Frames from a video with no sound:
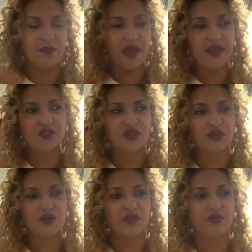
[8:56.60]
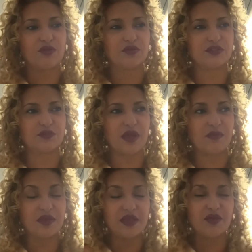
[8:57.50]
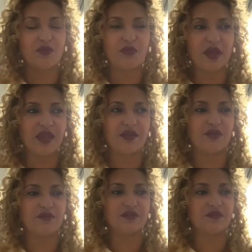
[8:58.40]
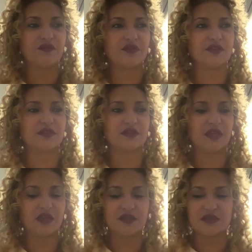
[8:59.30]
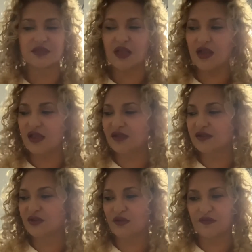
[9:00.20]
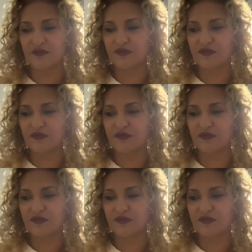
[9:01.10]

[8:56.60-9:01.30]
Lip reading: managing your thoughts, by being aware of different styles of